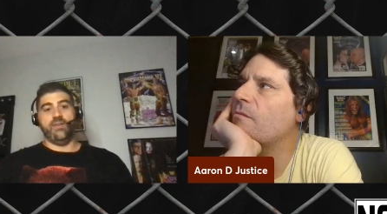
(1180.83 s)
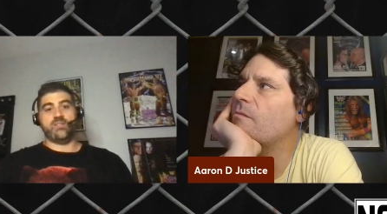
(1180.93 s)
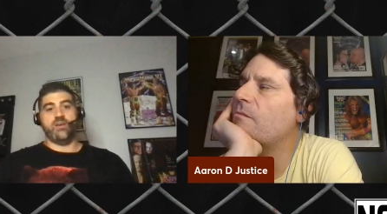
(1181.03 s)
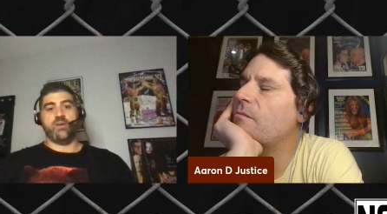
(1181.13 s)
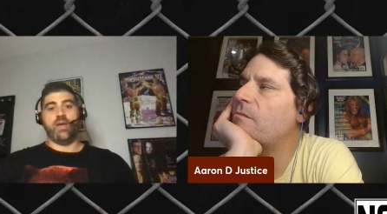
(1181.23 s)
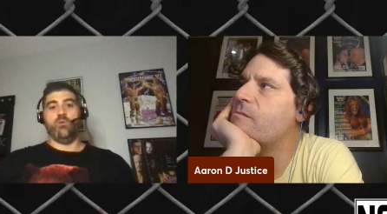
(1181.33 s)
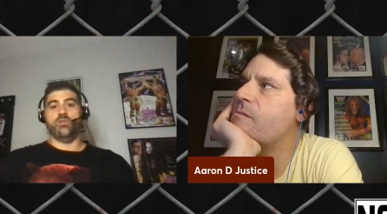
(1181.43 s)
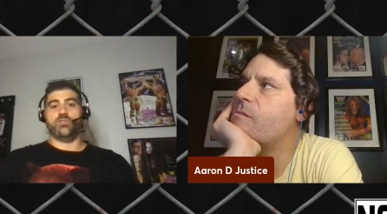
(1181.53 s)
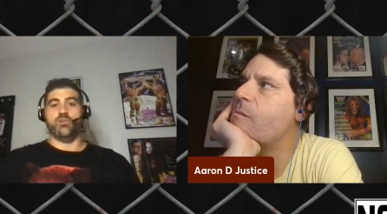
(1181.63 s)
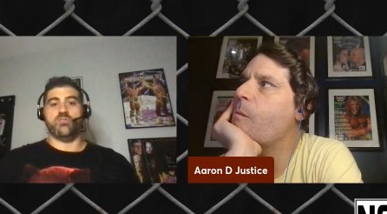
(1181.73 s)
Speaker 1: they say, okay,
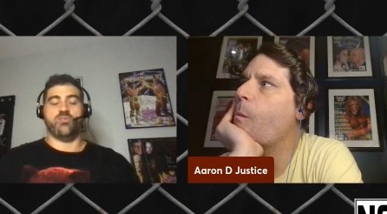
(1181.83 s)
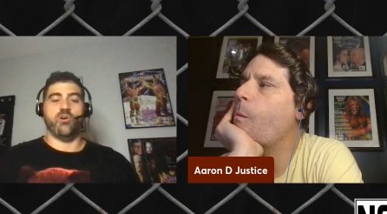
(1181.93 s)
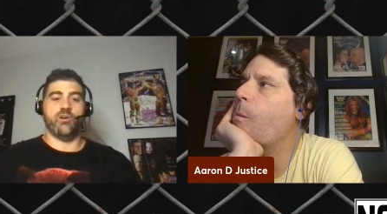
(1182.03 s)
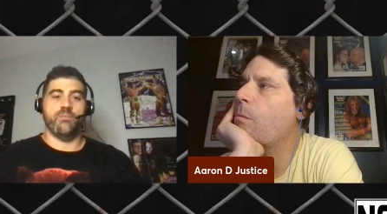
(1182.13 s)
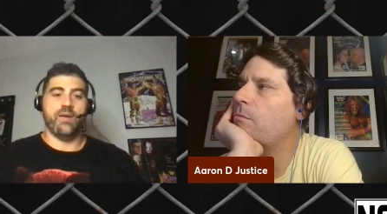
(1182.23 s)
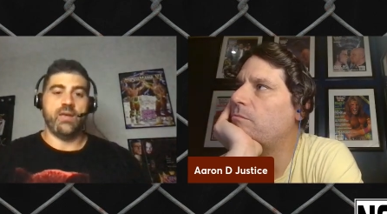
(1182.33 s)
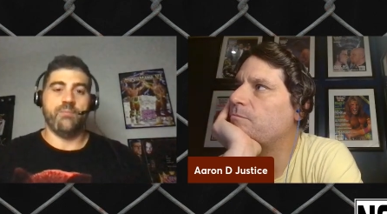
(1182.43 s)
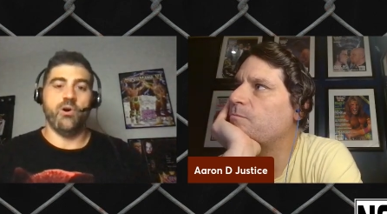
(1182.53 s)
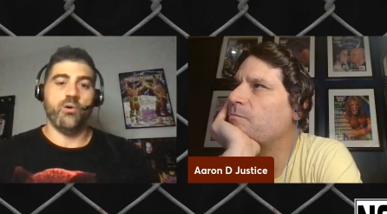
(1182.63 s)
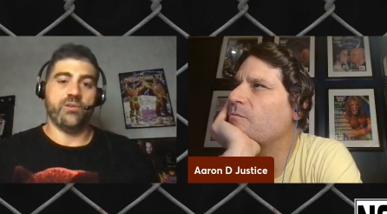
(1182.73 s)
we'll turn Slaughter and make
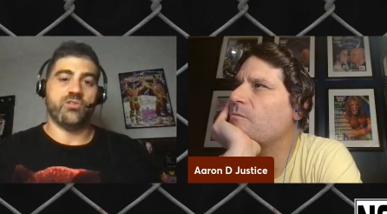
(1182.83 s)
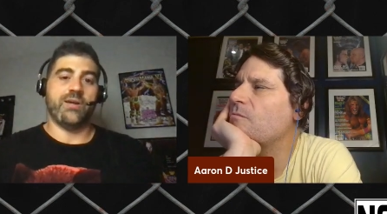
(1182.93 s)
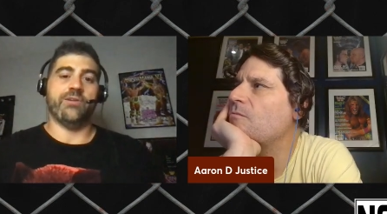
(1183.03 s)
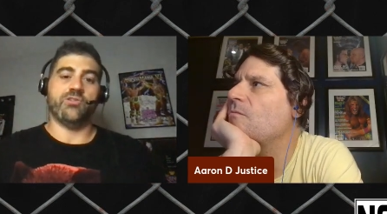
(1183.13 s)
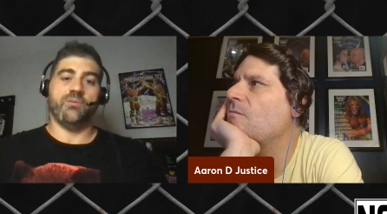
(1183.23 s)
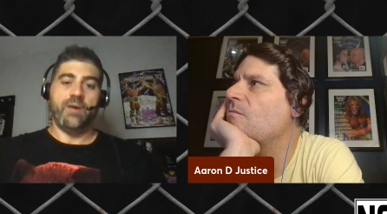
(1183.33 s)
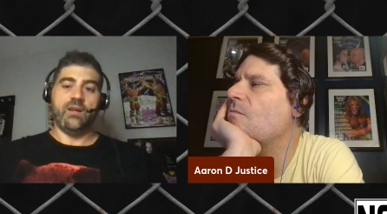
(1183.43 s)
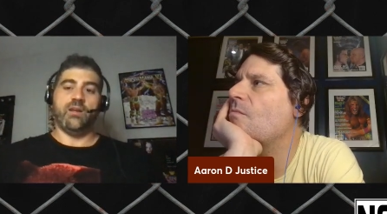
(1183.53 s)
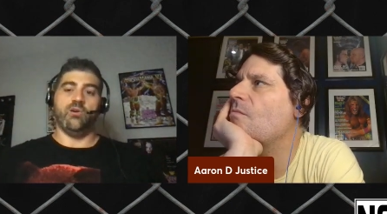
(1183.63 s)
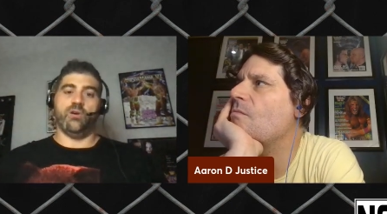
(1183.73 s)
him Hogan's challenger and
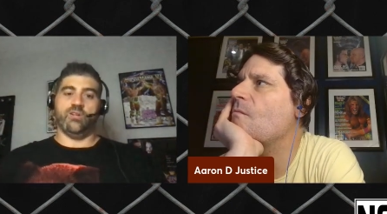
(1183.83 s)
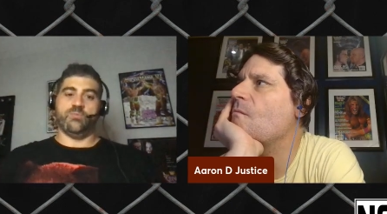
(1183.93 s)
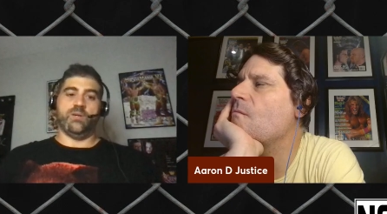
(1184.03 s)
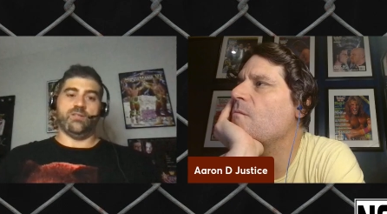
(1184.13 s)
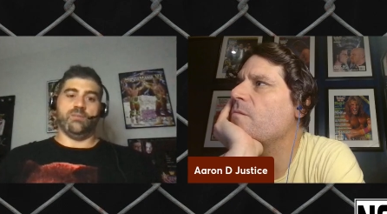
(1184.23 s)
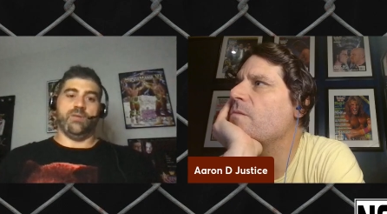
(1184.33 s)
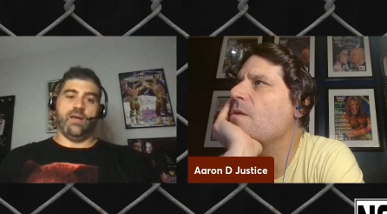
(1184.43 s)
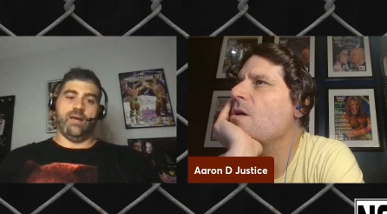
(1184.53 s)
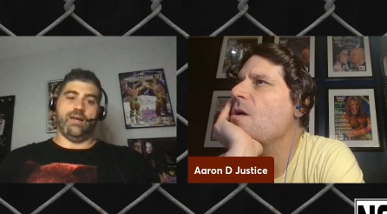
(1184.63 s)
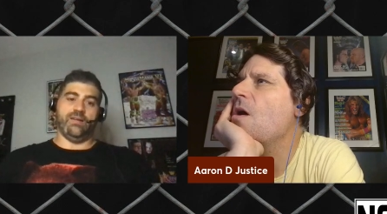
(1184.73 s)
Mania, and Hogan has beats him.
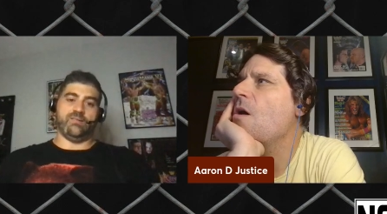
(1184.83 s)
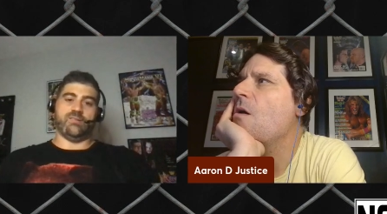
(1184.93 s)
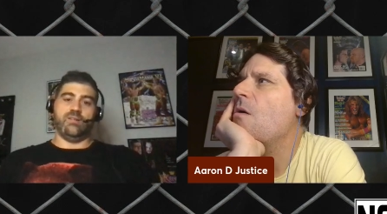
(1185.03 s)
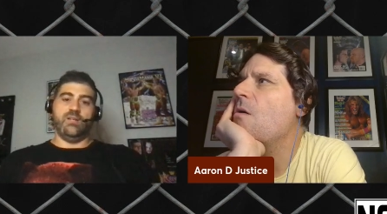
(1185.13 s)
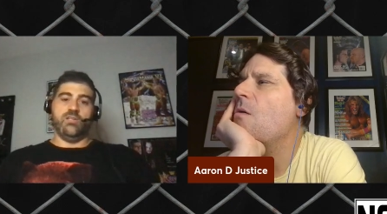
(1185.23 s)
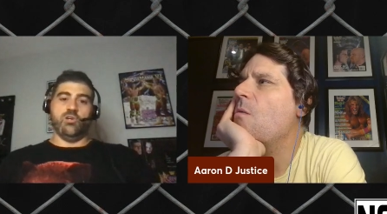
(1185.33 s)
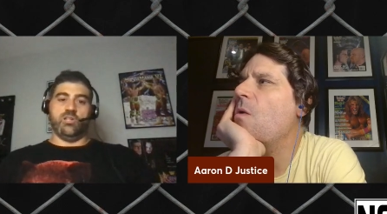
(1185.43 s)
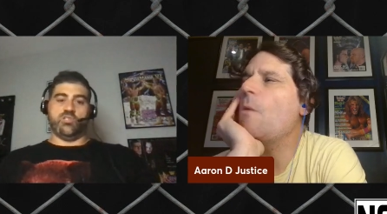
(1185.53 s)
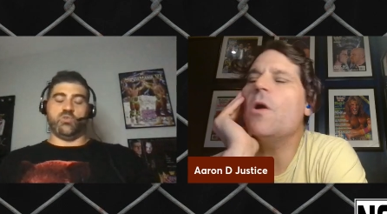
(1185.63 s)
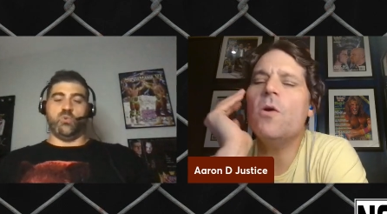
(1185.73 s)
Like I guess
Speaker 2: you well,
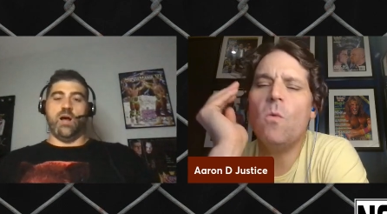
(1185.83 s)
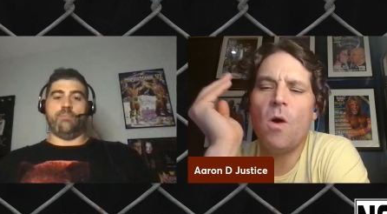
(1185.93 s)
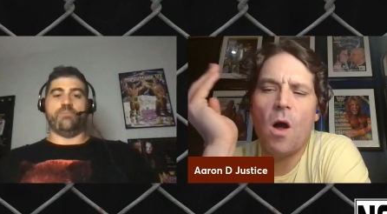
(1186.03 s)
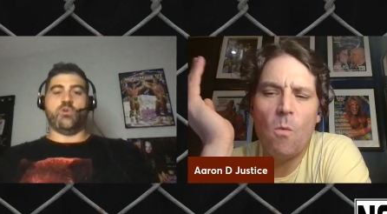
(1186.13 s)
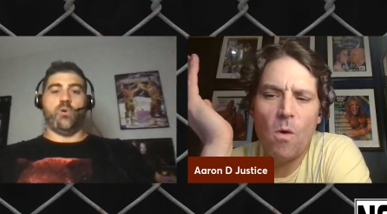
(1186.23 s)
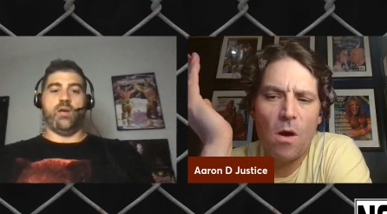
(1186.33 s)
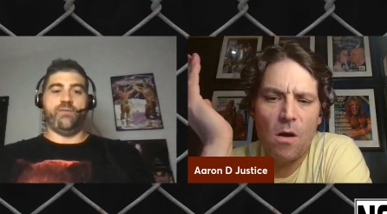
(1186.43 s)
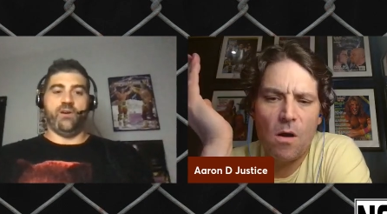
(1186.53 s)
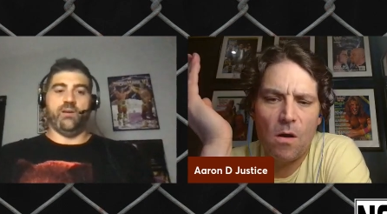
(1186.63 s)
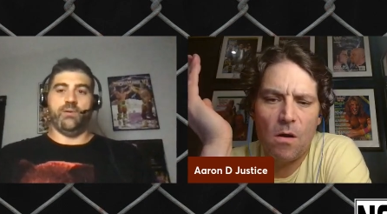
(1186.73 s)
can I wonder, swap oh. Quake
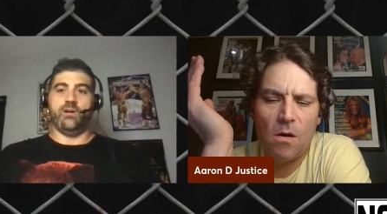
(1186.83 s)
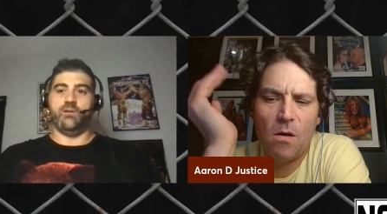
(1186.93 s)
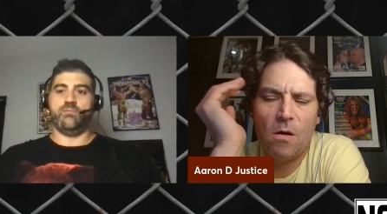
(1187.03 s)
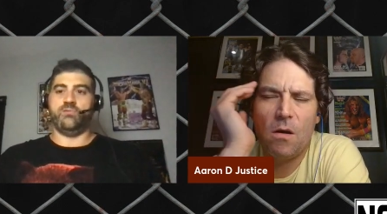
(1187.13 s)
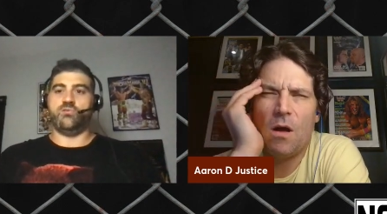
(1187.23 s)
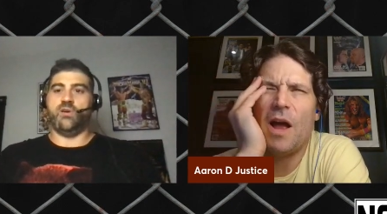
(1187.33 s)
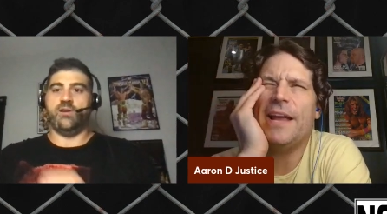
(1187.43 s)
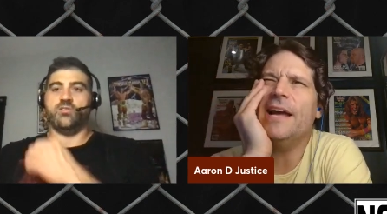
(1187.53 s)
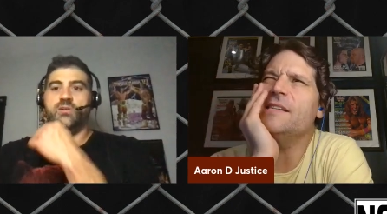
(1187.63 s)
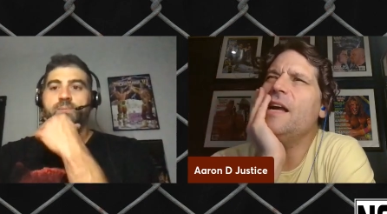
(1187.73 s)
for him and our. I
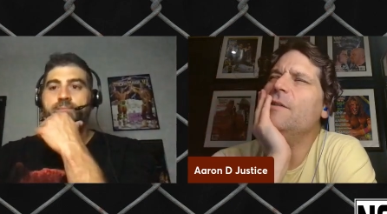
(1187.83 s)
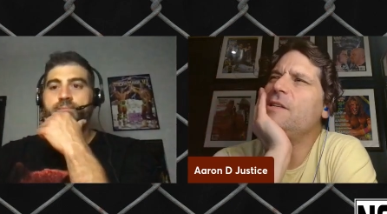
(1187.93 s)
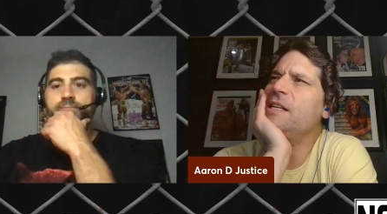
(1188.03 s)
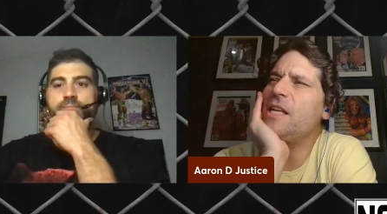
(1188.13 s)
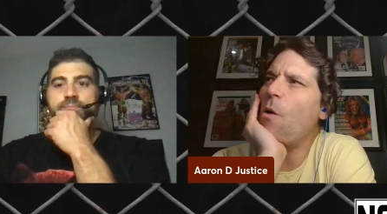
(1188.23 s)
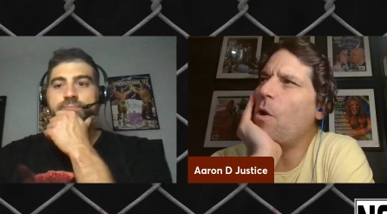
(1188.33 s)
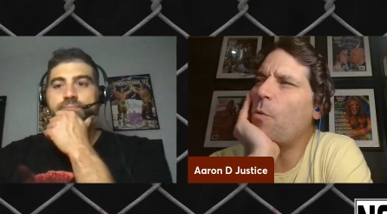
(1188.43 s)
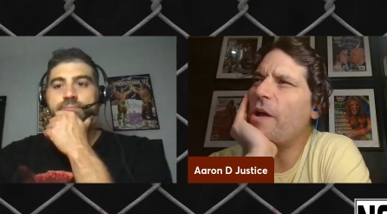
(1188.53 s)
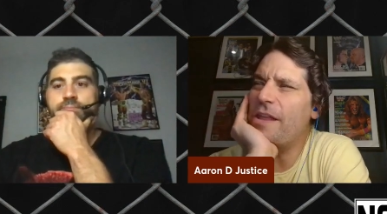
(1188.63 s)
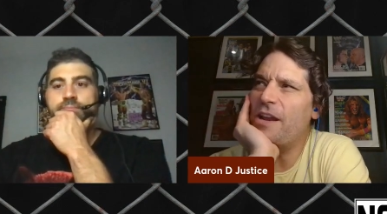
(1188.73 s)
guess yeah. I was gonna say I wonder
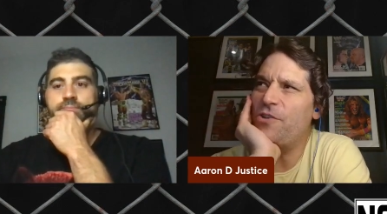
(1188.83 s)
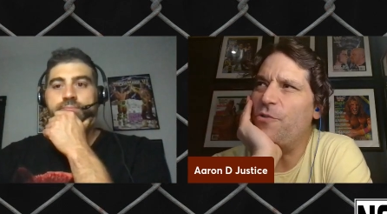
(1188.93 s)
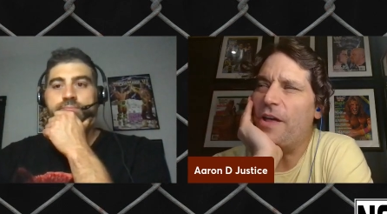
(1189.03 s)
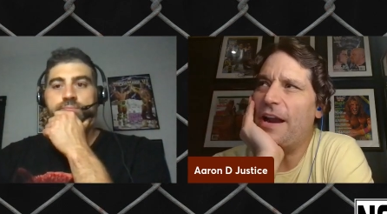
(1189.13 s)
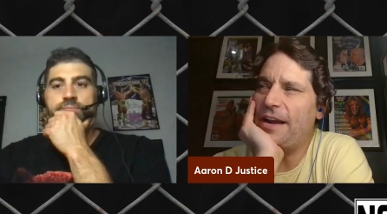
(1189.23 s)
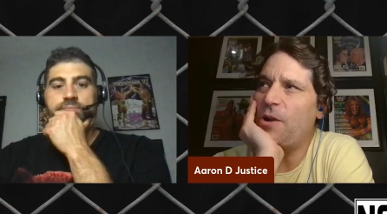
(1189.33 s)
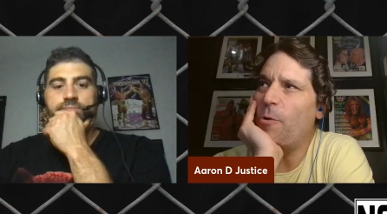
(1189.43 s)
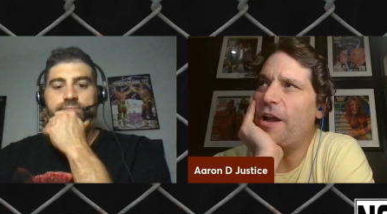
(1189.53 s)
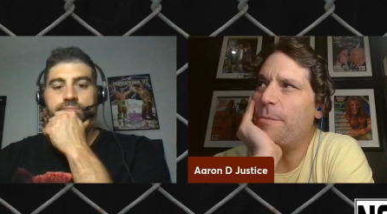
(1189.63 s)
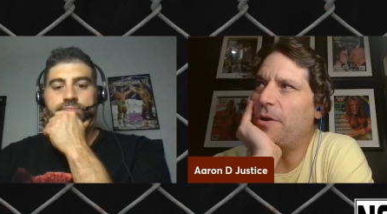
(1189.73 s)
why they didn't do that
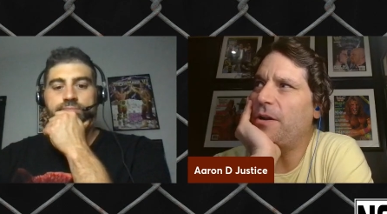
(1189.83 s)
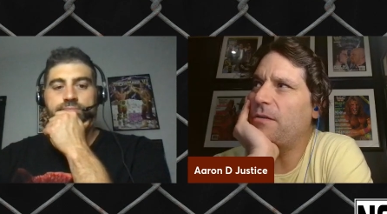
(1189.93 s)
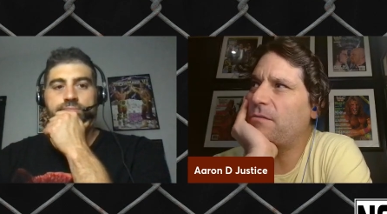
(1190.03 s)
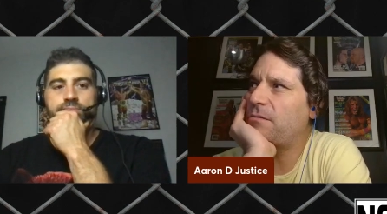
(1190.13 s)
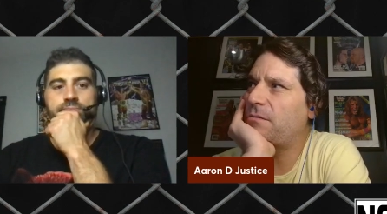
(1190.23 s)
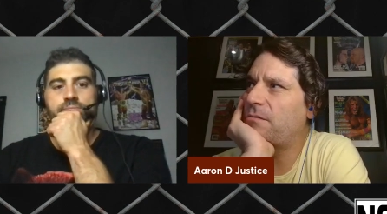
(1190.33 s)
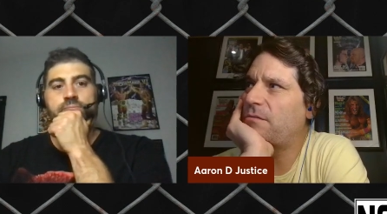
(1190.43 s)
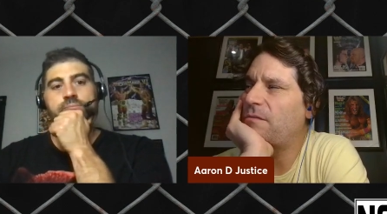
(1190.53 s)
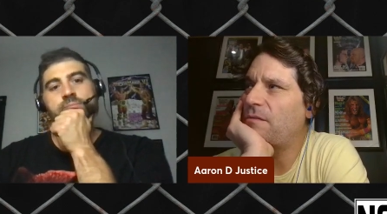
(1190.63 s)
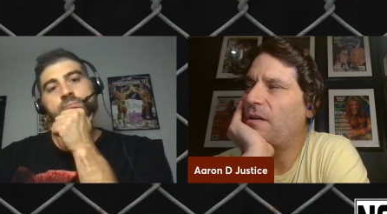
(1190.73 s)
anyway, but
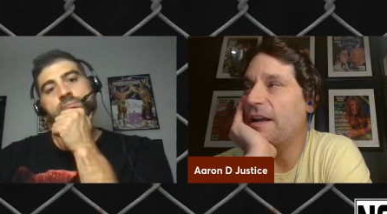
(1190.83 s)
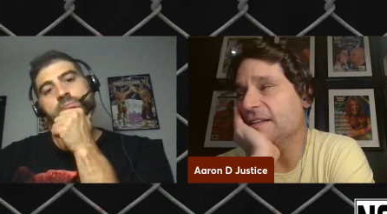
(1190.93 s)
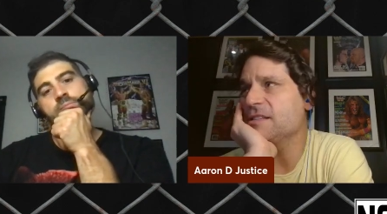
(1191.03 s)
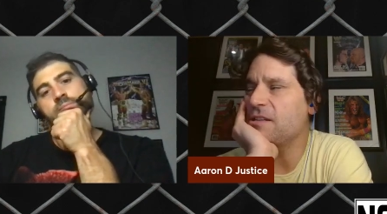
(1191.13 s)
I guess it's